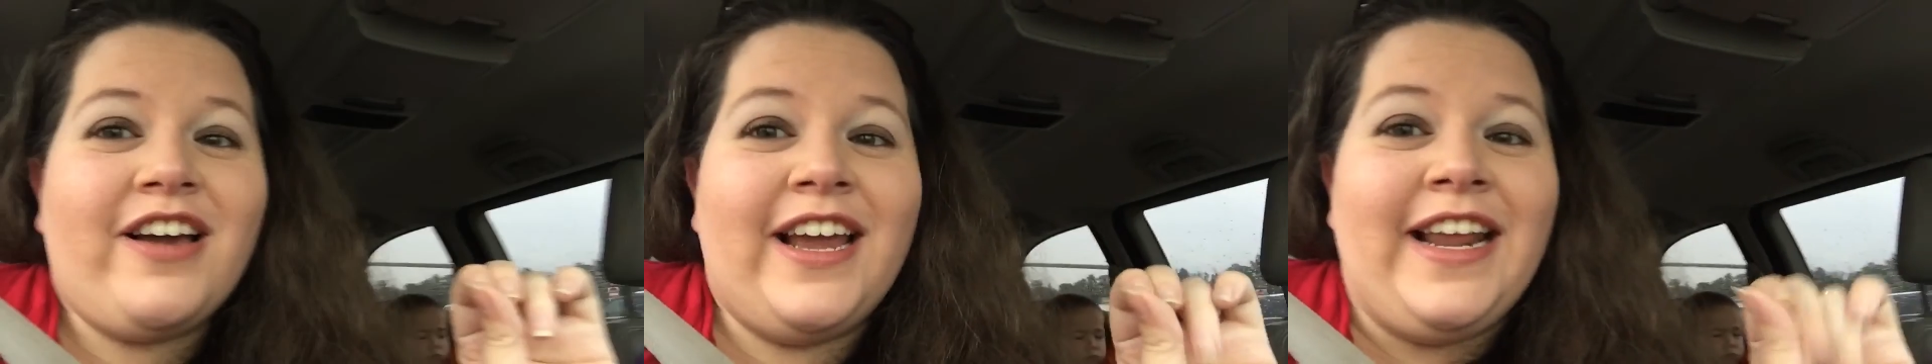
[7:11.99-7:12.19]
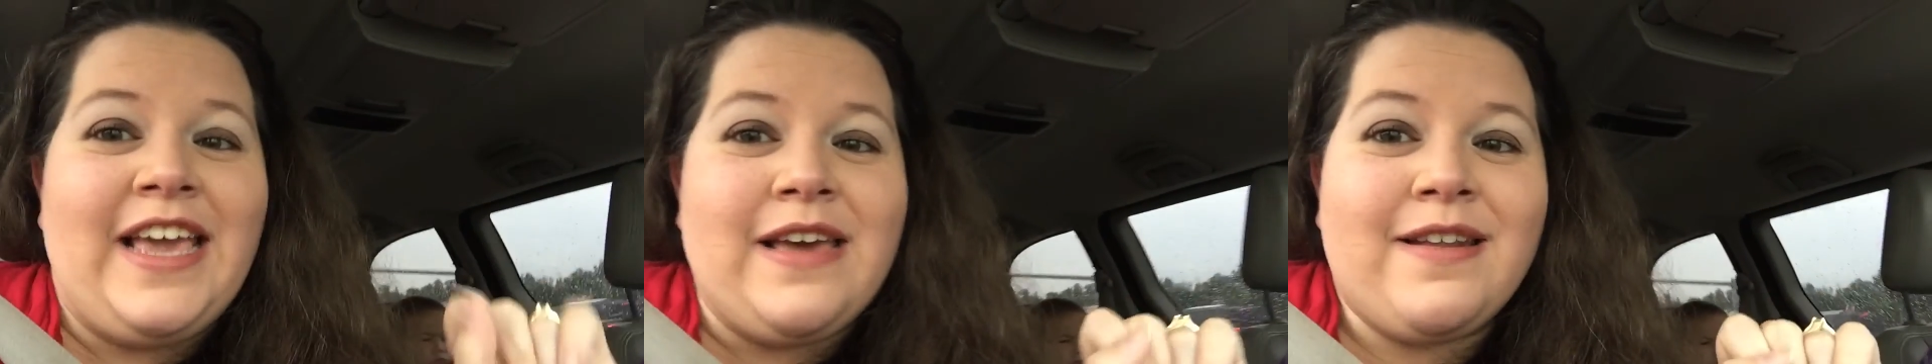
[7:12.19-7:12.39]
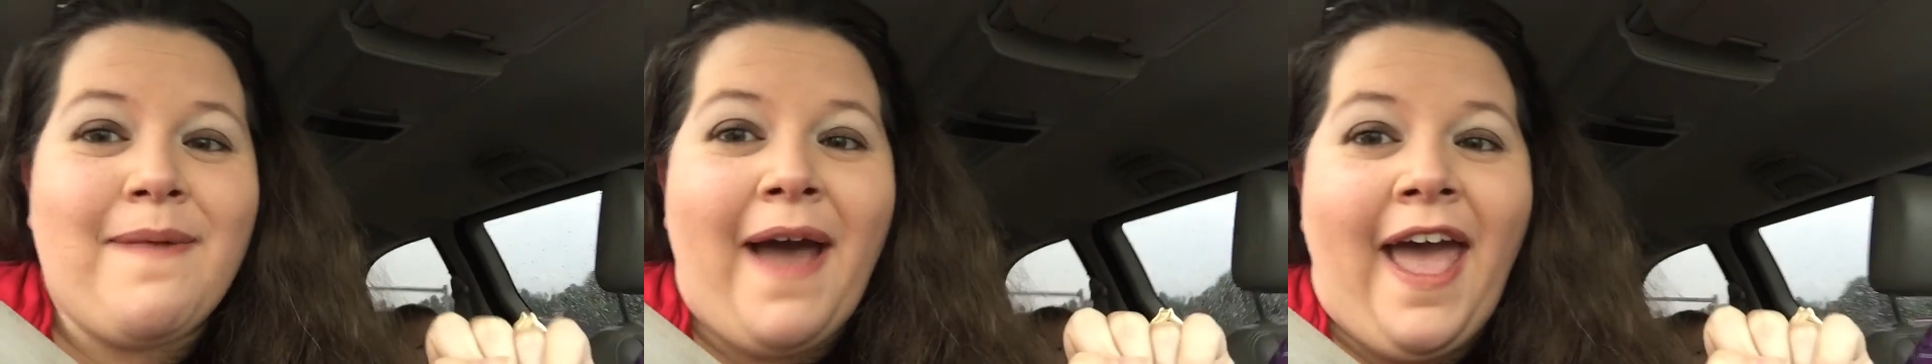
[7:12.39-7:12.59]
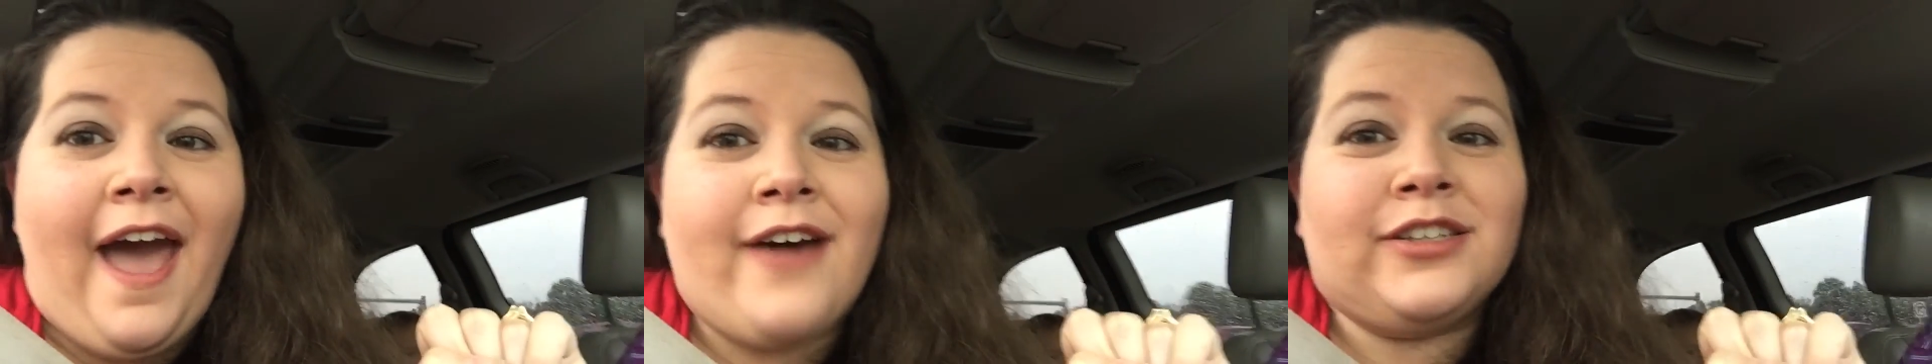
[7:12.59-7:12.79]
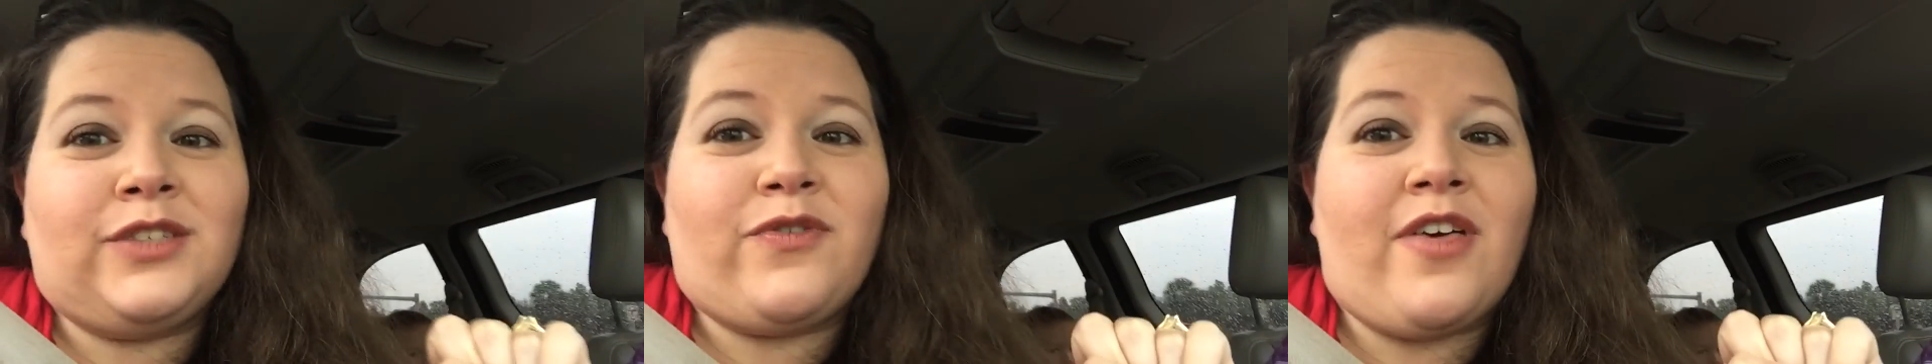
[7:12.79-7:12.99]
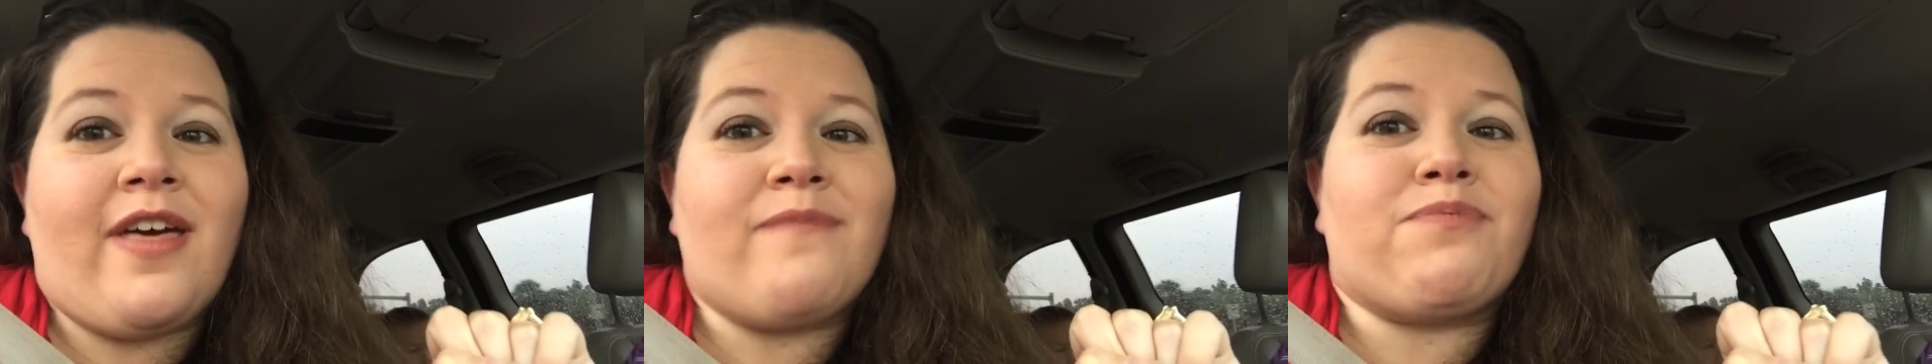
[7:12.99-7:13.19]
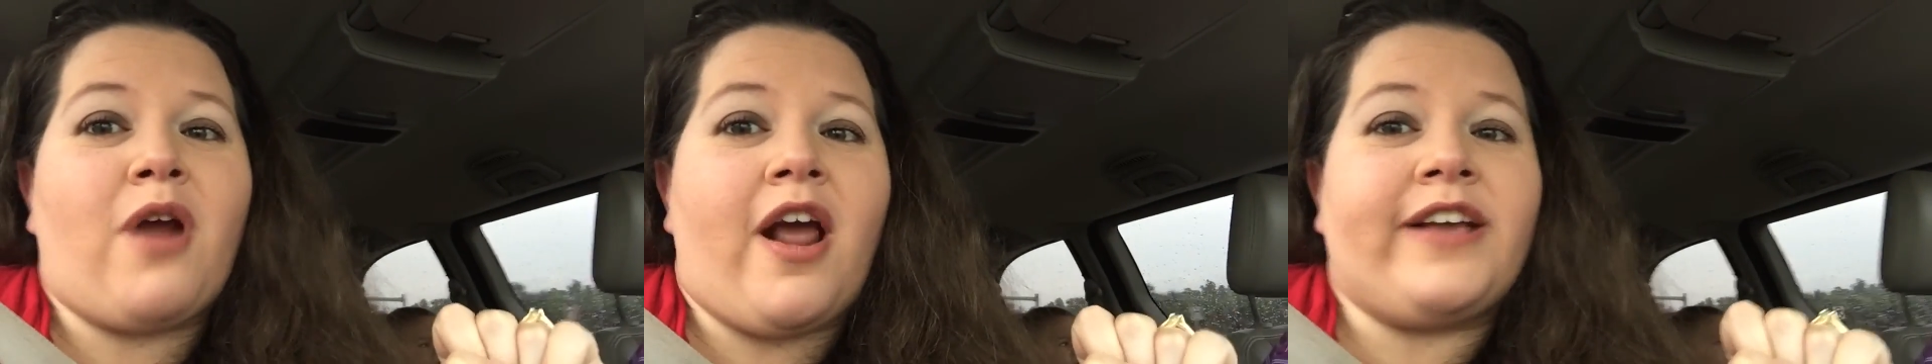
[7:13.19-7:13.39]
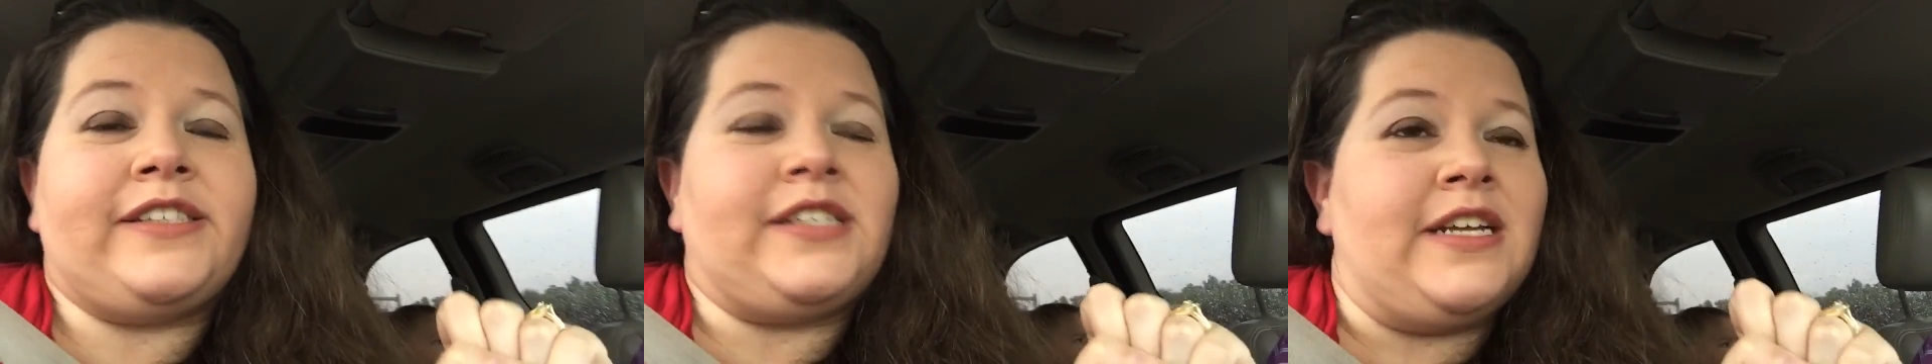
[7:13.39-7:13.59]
gonna get in my house for that price,